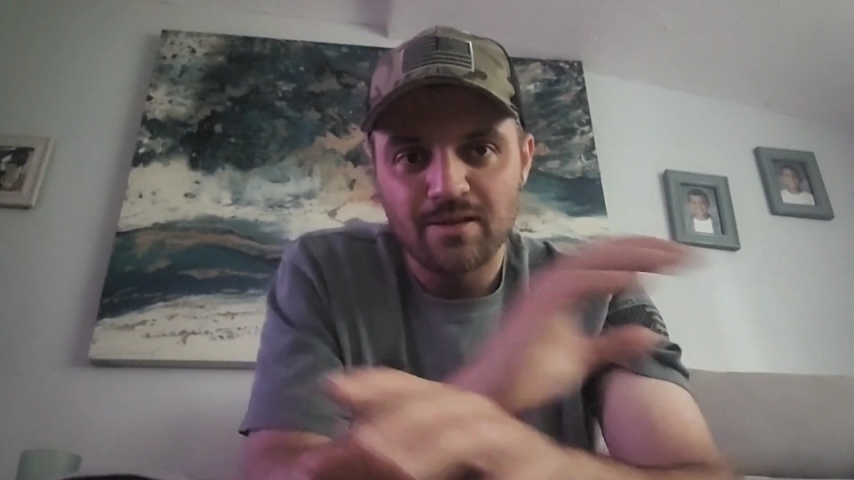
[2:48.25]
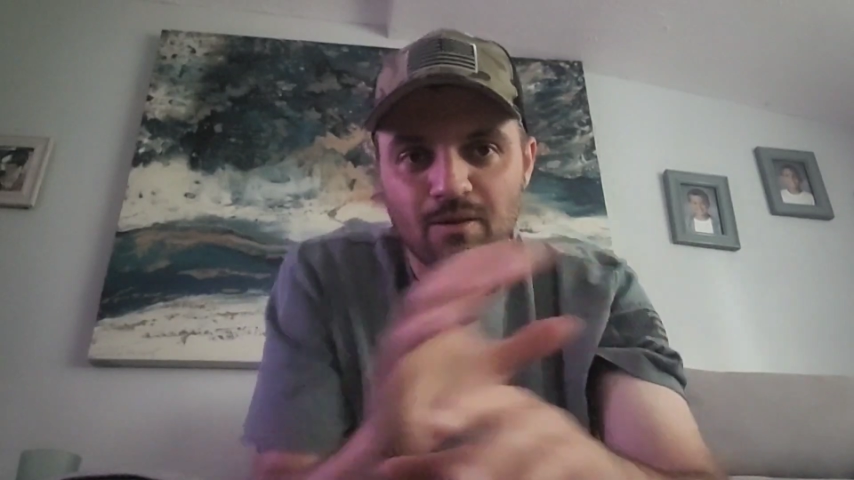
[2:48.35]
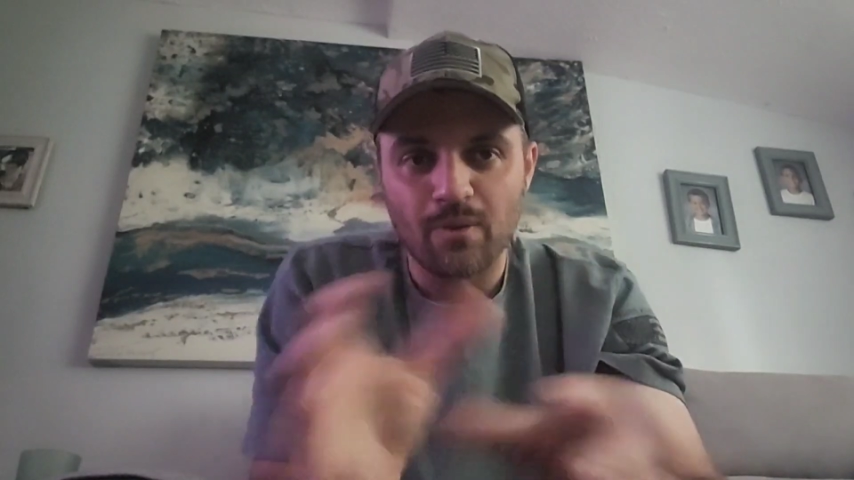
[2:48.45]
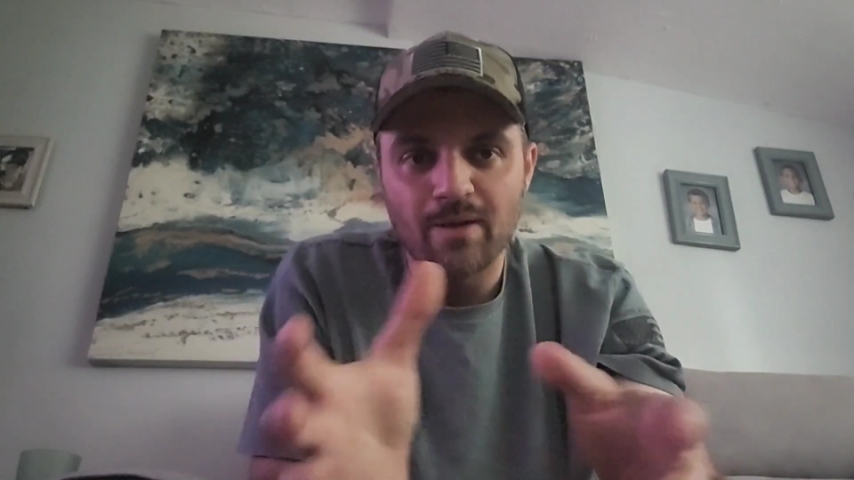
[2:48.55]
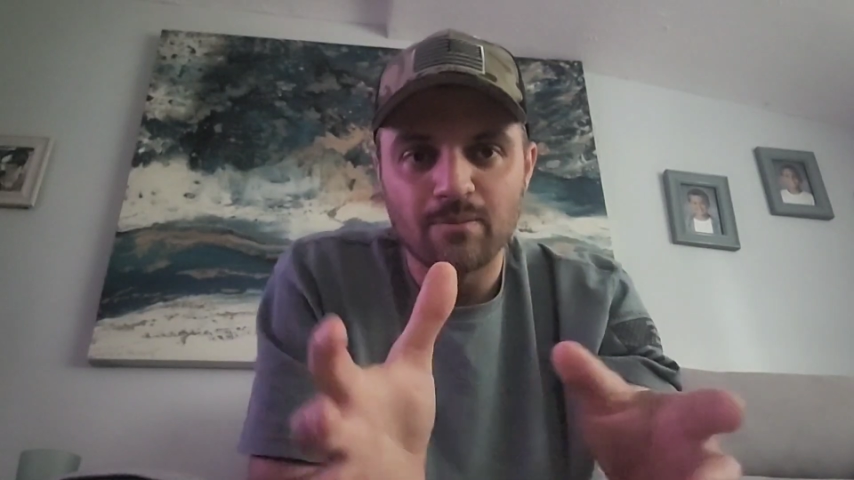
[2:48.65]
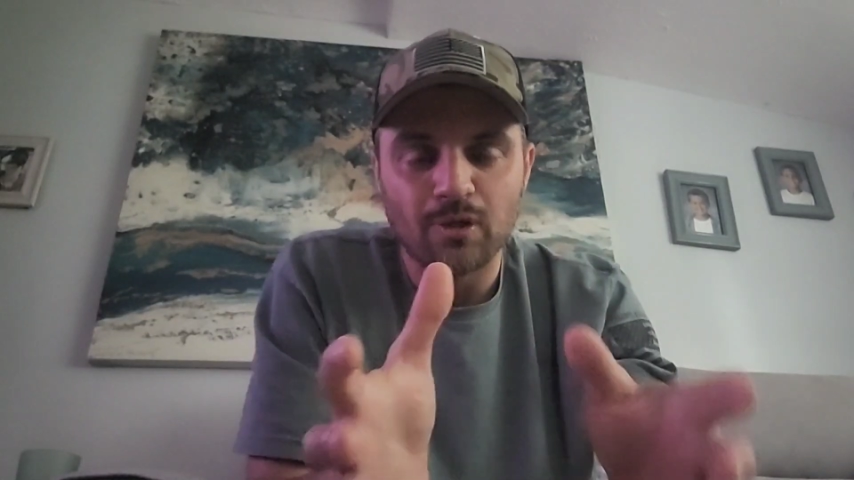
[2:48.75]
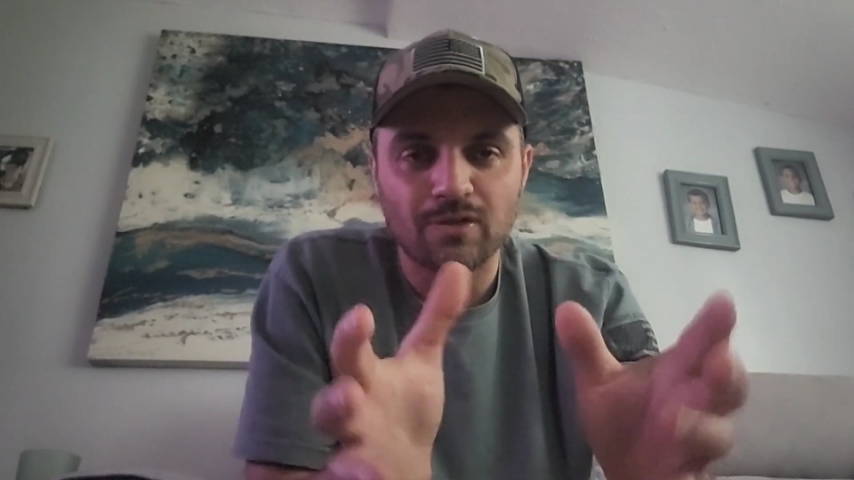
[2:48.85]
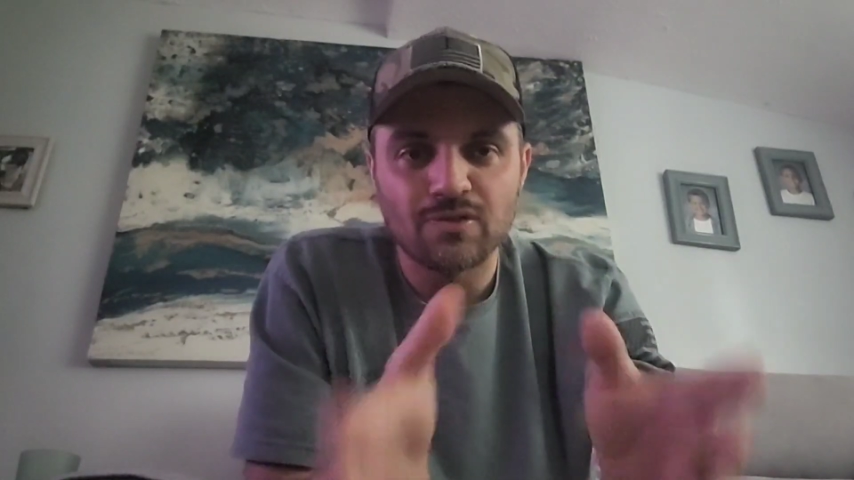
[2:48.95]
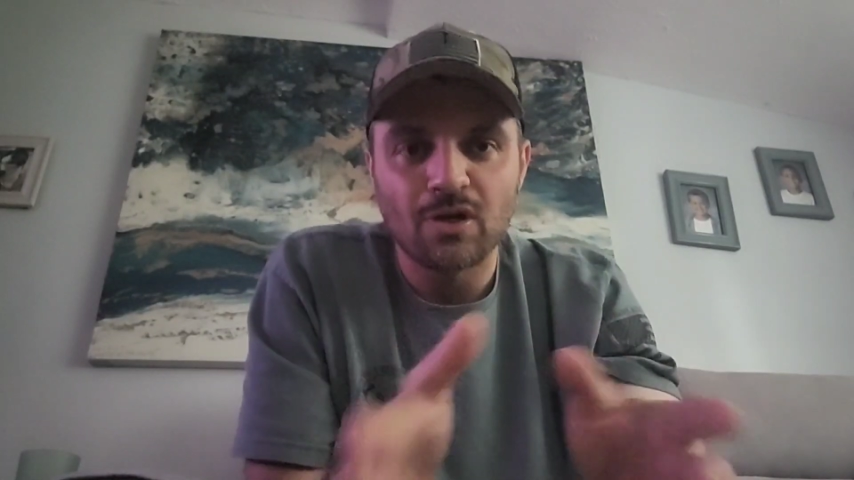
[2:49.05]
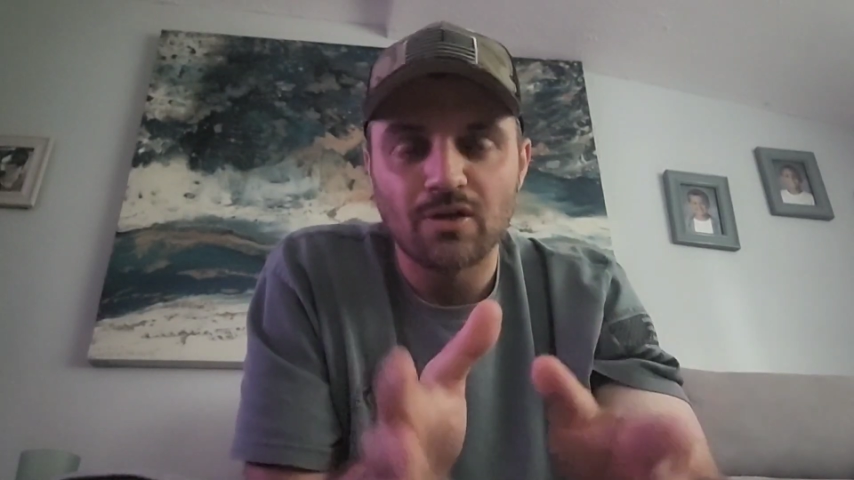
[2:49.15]
the red book
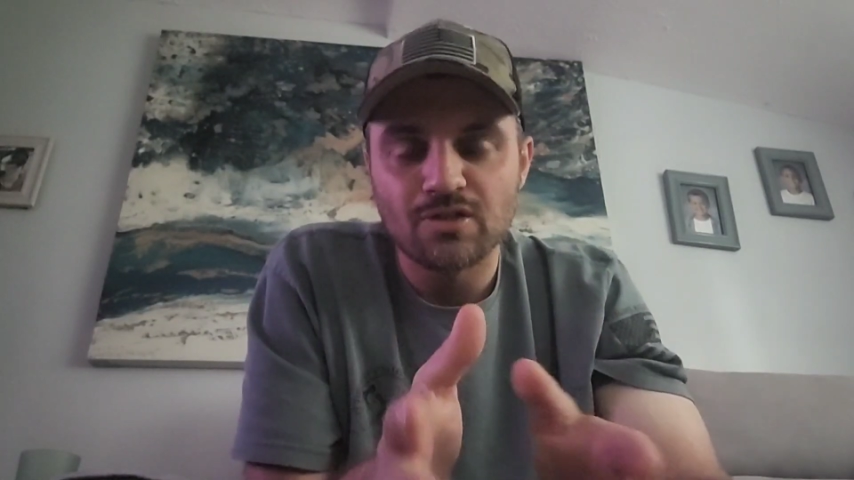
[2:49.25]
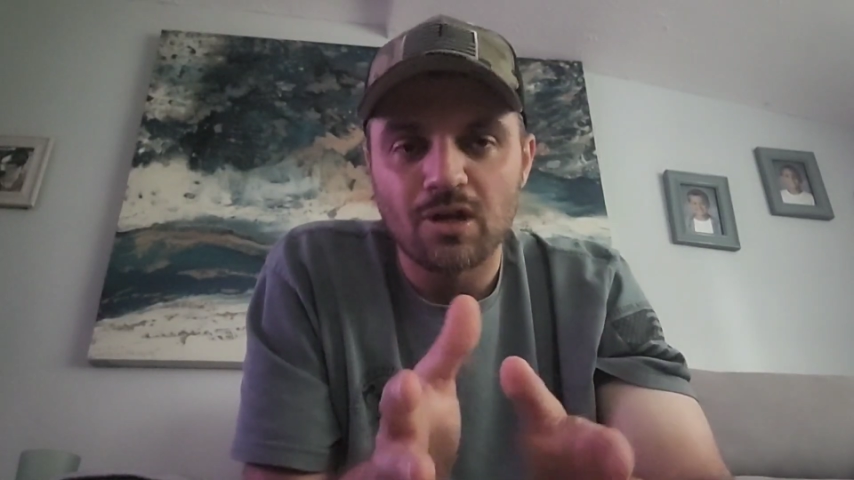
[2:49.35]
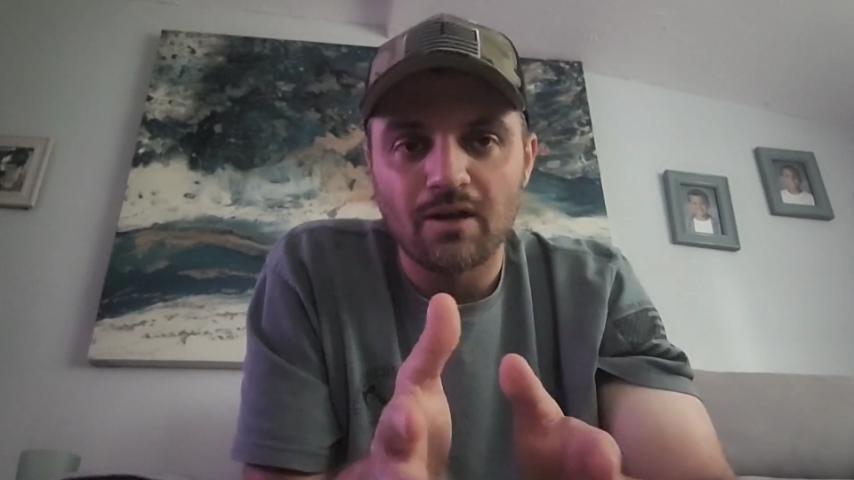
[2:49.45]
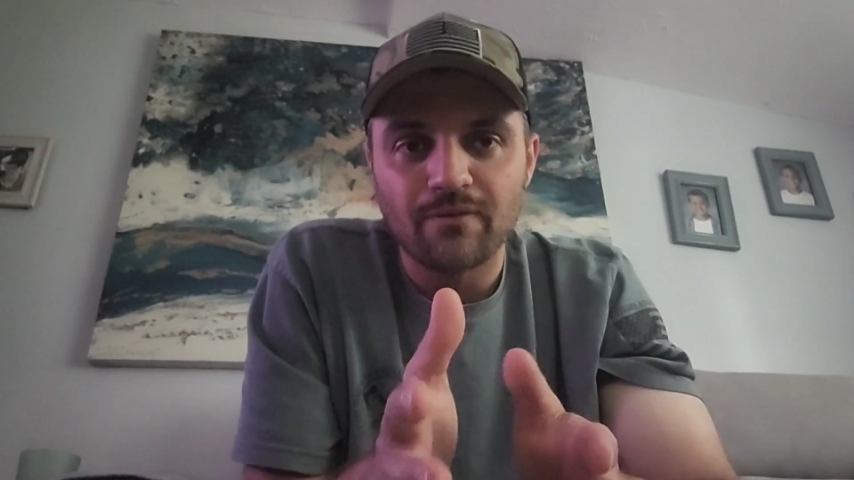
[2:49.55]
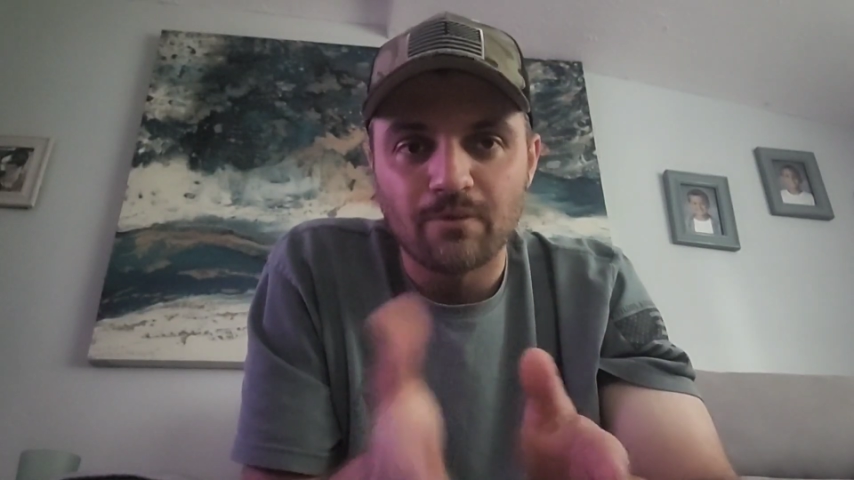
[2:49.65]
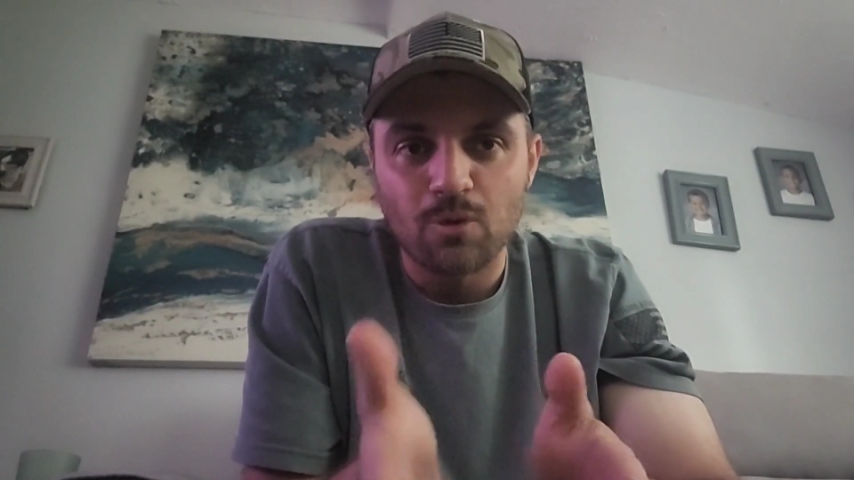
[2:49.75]
starts off for